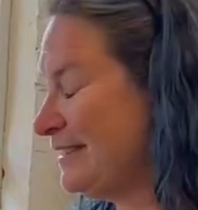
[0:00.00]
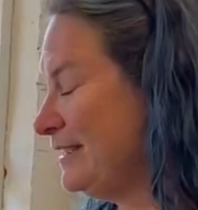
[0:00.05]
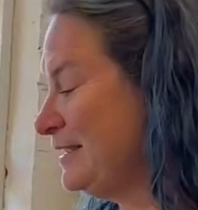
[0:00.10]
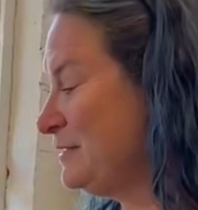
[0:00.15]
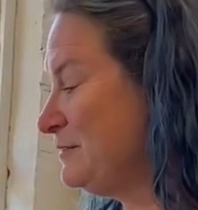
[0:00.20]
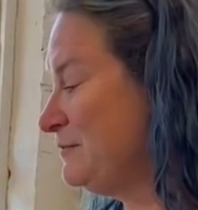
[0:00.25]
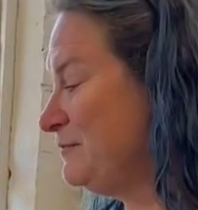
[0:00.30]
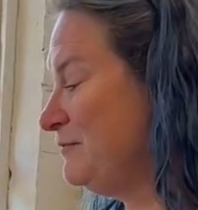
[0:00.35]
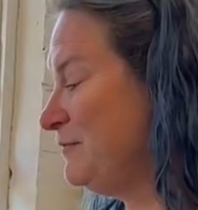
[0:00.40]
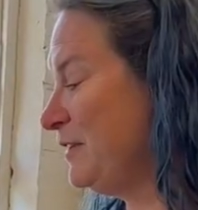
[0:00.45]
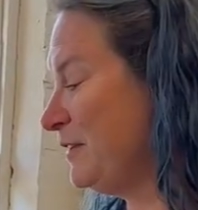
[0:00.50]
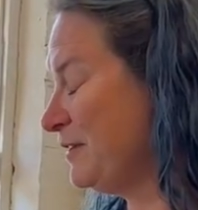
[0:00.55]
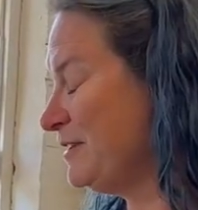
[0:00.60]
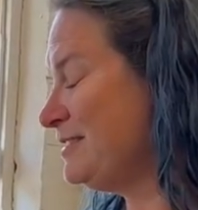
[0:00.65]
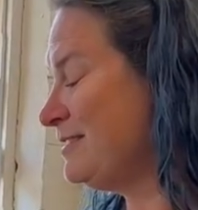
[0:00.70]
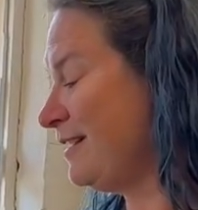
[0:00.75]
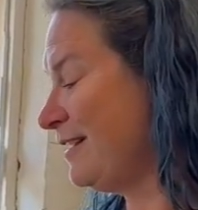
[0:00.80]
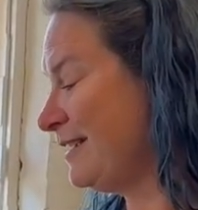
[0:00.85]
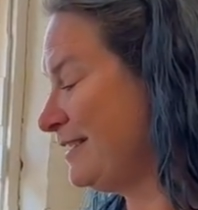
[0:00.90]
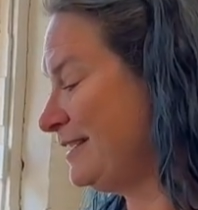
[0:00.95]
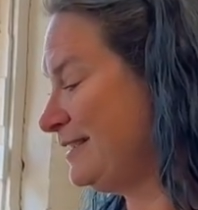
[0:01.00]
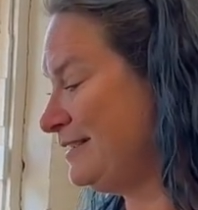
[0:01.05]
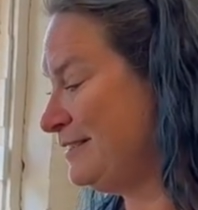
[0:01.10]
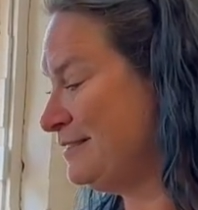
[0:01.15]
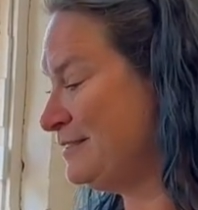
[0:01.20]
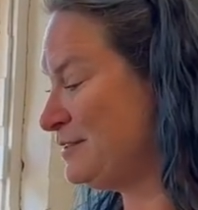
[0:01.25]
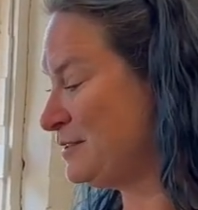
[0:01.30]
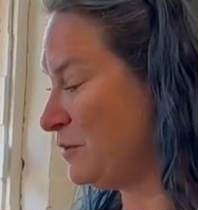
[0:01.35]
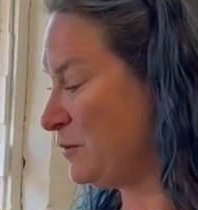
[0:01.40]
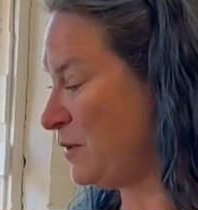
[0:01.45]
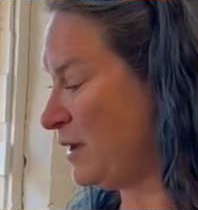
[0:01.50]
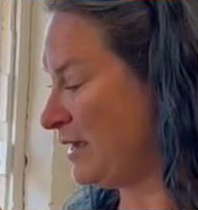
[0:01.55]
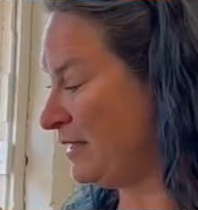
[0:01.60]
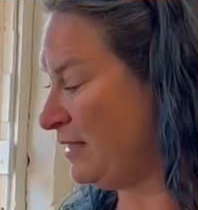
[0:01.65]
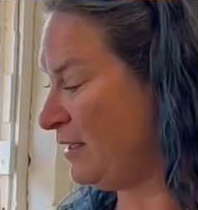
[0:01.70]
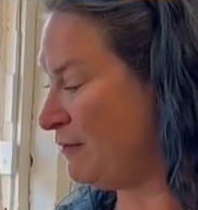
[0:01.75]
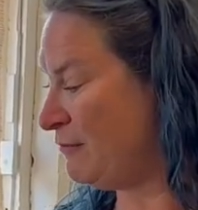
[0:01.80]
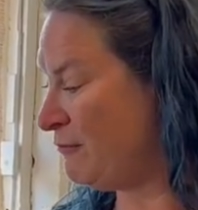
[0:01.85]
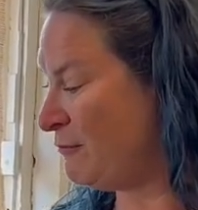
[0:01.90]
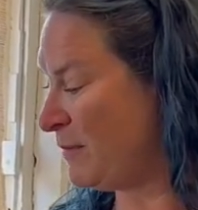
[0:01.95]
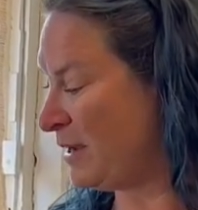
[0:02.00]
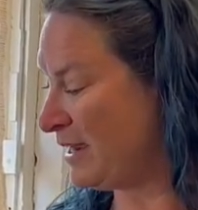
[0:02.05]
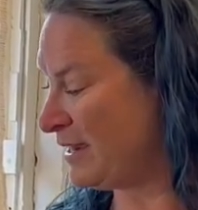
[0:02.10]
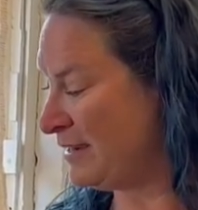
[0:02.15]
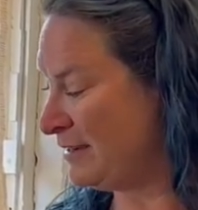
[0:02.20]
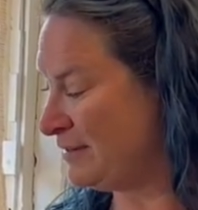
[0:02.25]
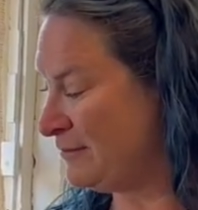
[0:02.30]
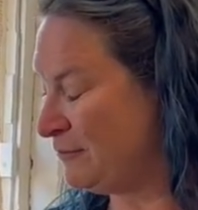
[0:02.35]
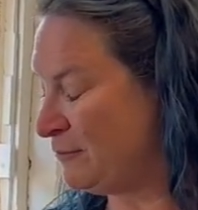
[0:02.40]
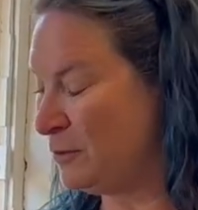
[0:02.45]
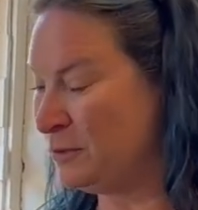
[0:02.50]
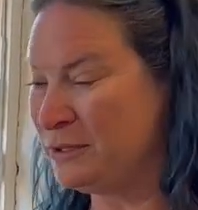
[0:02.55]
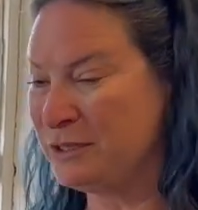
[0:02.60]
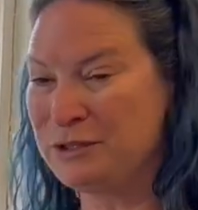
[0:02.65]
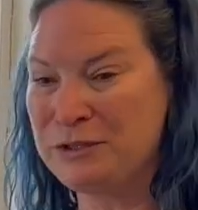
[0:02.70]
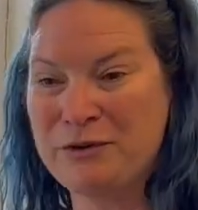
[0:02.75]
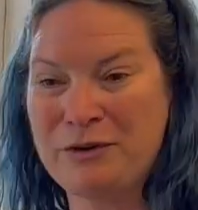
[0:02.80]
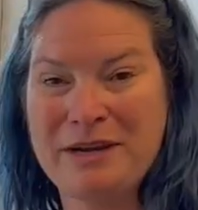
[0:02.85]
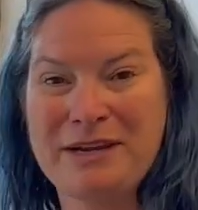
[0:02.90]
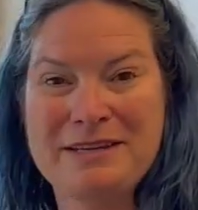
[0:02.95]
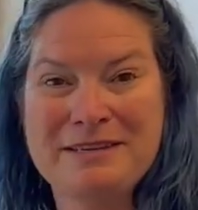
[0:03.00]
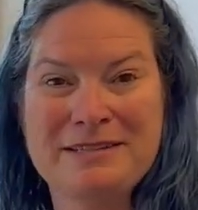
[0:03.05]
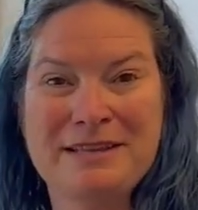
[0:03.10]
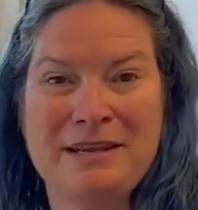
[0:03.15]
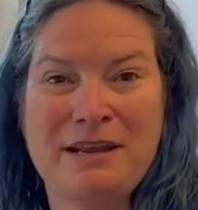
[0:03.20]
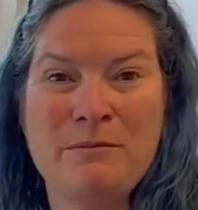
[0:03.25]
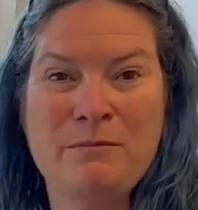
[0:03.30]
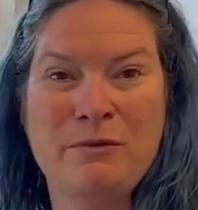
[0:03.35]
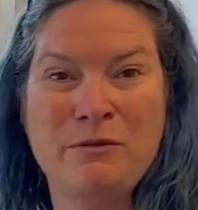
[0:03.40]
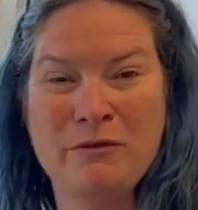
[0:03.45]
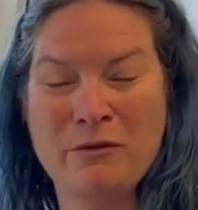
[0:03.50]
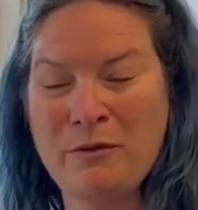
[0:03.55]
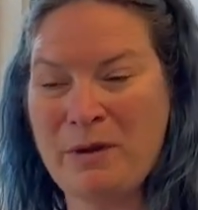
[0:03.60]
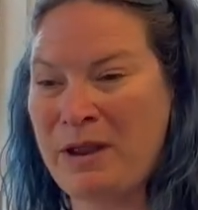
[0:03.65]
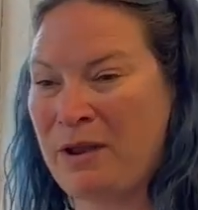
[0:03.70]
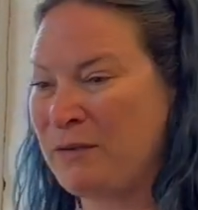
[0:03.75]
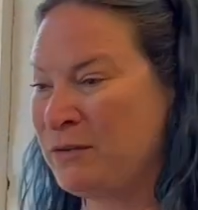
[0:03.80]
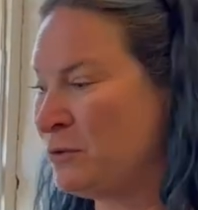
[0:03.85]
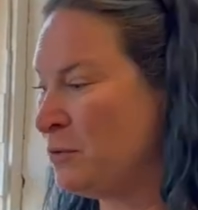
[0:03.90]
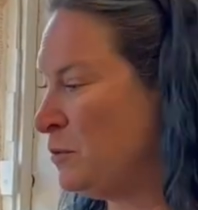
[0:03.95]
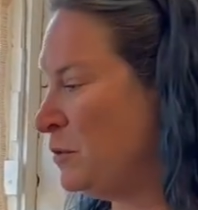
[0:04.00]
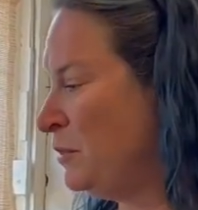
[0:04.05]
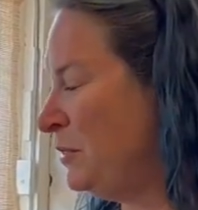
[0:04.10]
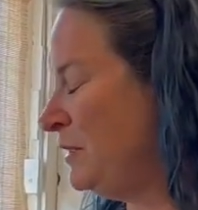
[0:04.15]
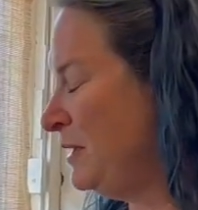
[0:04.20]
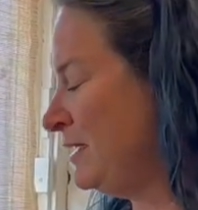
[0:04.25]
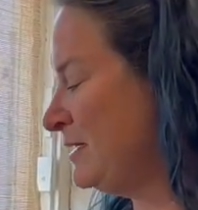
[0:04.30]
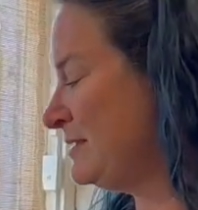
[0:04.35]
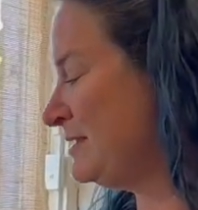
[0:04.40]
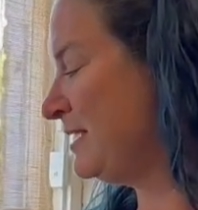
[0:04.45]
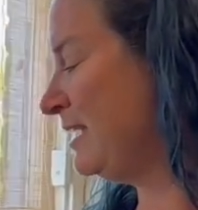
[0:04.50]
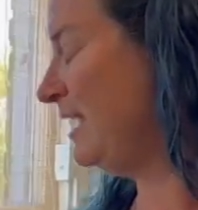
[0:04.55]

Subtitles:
It's very tiny, so I love my folding trays that I move around to hold things.